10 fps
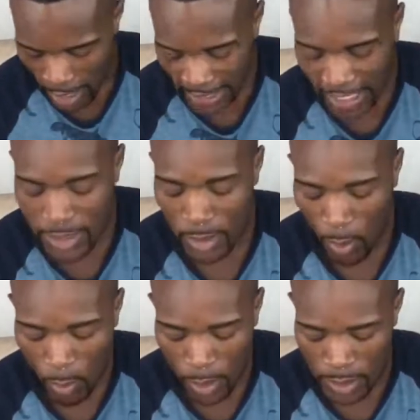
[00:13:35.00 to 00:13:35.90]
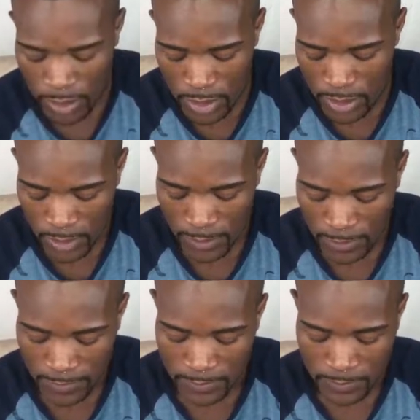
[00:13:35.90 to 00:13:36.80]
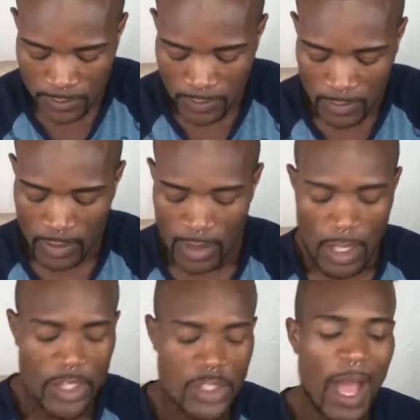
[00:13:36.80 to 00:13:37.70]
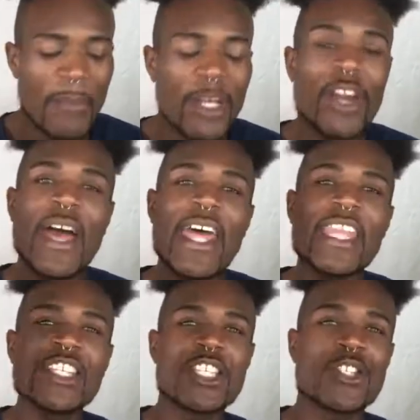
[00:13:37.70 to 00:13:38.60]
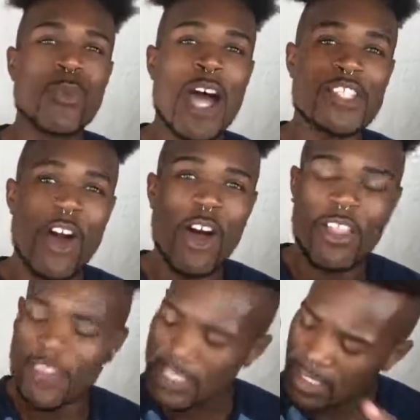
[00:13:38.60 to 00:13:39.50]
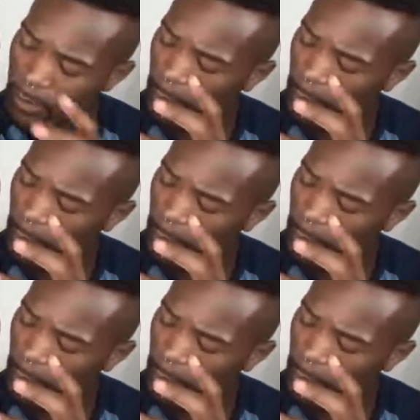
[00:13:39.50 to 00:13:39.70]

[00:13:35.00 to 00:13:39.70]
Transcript: right, here's orange. So I'm gonna go ahead and just swatch all of these and then